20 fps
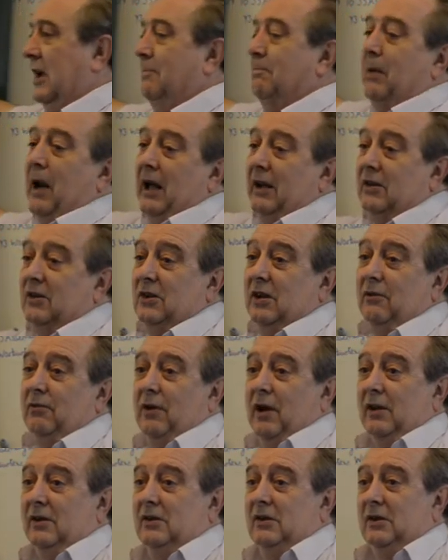in Black's
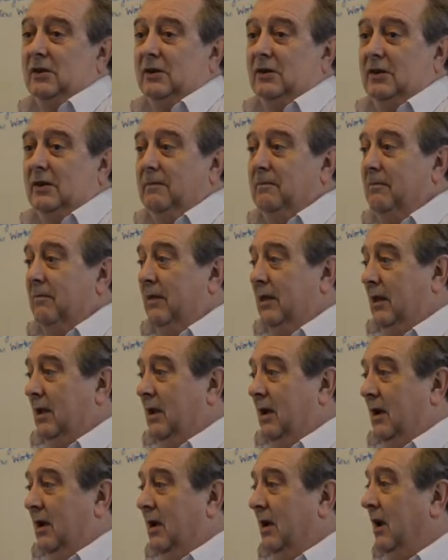defences.
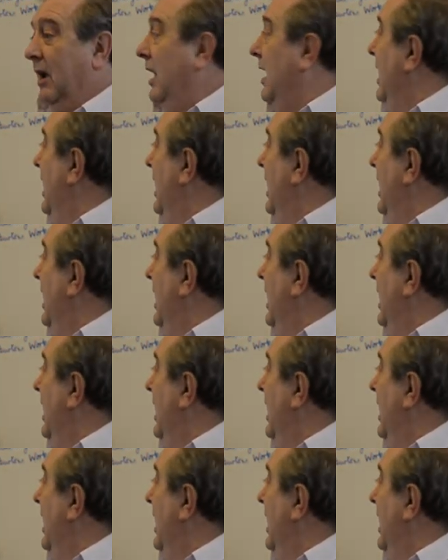Okay?